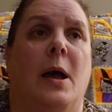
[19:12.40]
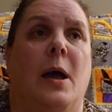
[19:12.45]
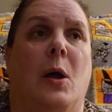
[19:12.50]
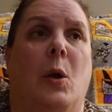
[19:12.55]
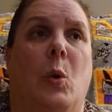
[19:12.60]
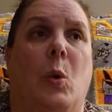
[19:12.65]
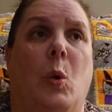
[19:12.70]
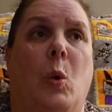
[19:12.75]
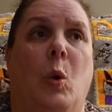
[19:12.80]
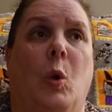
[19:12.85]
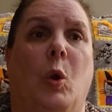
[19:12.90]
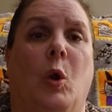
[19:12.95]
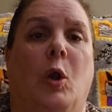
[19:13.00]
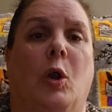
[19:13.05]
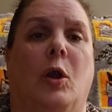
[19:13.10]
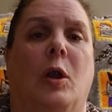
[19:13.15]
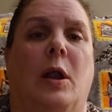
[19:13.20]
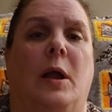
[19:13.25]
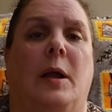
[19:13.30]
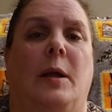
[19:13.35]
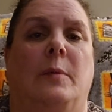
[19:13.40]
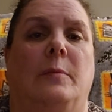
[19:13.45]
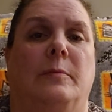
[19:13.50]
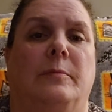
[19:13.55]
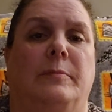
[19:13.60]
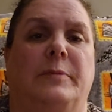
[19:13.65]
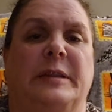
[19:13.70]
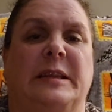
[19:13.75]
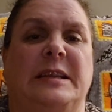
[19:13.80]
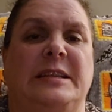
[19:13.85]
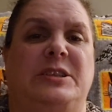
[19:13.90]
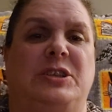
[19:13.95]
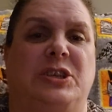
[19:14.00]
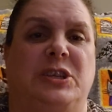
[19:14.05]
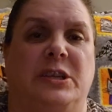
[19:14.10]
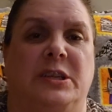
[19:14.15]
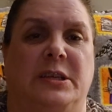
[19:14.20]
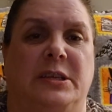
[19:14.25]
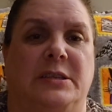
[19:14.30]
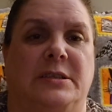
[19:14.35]
or
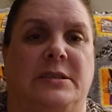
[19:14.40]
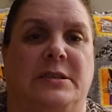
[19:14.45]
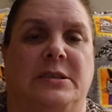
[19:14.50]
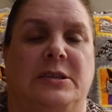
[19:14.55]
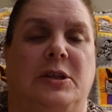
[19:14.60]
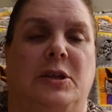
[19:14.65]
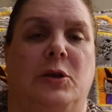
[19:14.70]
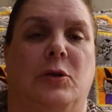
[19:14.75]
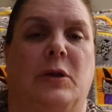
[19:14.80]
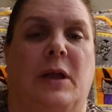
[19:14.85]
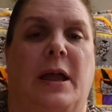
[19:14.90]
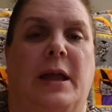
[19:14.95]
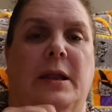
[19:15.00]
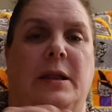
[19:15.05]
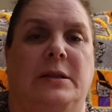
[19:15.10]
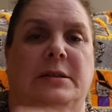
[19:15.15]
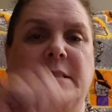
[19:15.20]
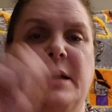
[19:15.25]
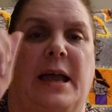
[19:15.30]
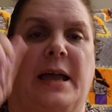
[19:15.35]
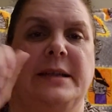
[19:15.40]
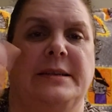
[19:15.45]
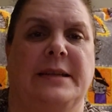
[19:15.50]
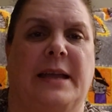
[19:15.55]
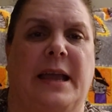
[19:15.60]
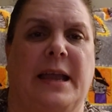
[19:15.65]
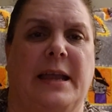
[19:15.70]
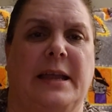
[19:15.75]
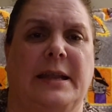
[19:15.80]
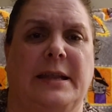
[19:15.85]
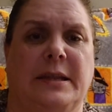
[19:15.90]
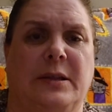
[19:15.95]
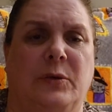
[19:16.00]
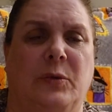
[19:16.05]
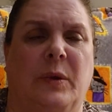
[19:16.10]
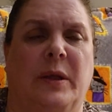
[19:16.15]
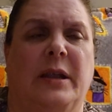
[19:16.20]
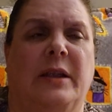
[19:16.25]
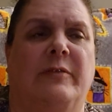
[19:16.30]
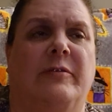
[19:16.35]
bleaching it, you know, kind of tie-dyeing it or
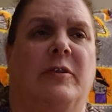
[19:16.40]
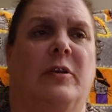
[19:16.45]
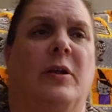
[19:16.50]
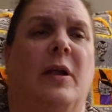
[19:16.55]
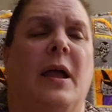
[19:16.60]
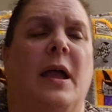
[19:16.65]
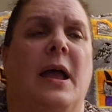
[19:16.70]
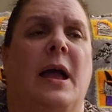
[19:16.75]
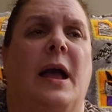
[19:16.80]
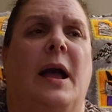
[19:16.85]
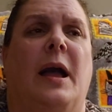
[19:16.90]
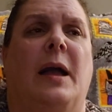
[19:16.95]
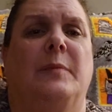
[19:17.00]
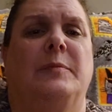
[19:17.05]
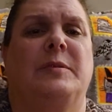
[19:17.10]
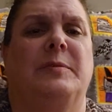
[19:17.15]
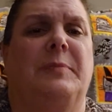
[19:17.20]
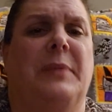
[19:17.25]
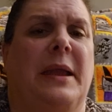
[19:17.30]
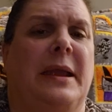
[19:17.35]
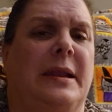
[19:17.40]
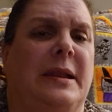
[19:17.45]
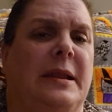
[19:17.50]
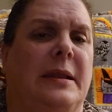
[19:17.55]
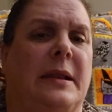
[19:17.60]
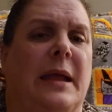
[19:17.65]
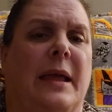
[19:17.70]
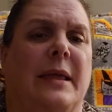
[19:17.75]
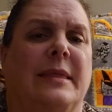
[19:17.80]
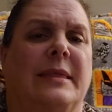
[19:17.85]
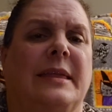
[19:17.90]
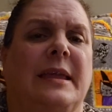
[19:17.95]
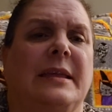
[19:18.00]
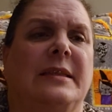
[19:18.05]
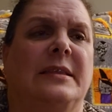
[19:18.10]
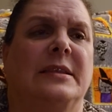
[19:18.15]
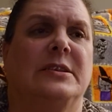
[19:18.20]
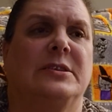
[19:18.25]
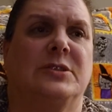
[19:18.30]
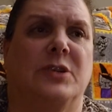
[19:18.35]
whatever. I'm debating. I
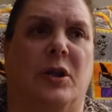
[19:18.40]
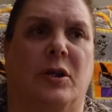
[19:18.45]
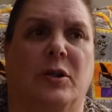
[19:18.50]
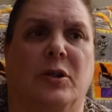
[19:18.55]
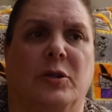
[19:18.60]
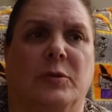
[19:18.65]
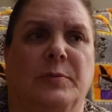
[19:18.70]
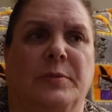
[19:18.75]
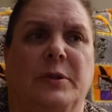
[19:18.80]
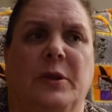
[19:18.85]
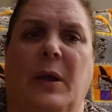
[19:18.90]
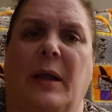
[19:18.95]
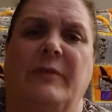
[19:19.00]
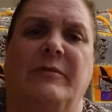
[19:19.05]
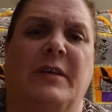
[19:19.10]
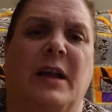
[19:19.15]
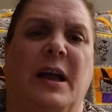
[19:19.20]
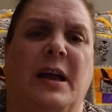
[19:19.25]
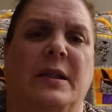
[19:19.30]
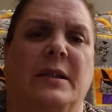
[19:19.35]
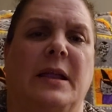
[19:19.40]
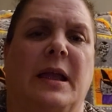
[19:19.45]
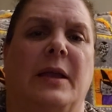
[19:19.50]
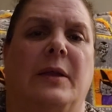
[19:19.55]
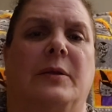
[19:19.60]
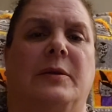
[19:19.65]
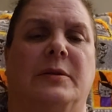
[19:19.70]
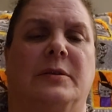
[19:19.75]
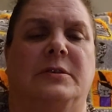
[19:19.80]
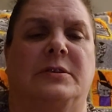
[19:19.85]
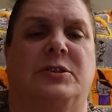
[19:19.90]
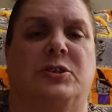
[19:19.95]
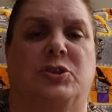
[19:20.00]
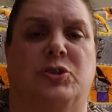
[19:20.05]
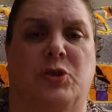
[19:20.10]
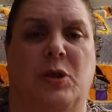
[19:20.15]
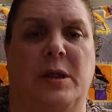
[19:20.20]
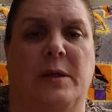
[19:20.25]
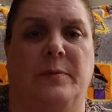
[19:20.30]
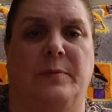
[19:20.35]
think the darker blue, I've got
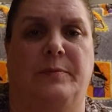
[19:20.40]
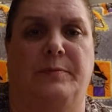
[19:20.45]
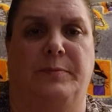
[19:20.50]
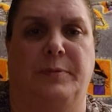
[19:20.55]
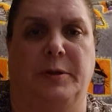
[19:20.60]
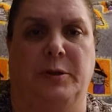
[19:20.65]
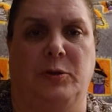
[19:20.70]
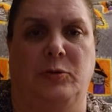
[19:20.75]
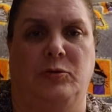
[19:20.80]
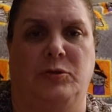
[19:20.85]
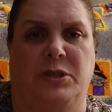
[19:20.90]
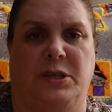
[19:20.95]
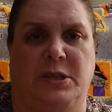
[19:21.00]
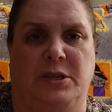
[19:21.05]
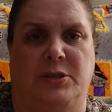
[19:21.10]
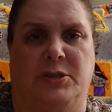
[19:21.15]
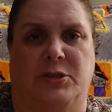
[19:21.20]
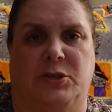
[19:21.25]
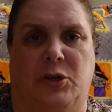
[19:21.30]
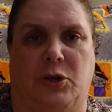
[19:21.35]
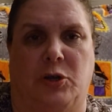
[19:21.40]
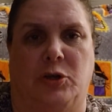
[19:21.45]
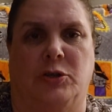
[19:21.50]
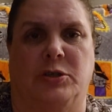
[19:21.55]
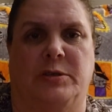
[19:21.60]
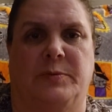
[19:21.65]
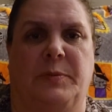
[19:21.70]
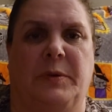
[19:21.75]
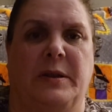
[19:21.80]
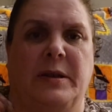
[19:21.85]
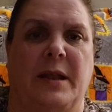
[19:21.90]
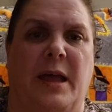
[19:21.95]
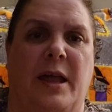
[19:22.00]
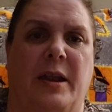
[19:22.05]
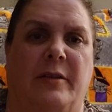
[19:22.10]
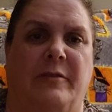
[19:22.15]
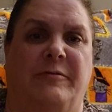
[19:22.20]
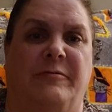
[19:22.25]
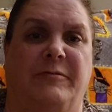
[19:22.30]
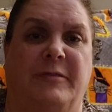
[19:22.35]
straight blue jean skirts, but
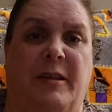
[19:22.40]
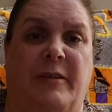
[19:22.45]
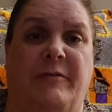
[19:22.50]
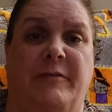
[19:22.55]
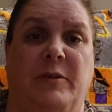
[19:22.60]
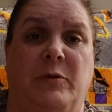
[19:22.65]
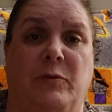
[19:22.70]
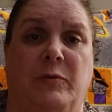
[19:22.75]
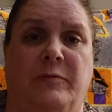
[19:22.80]
not a fluffy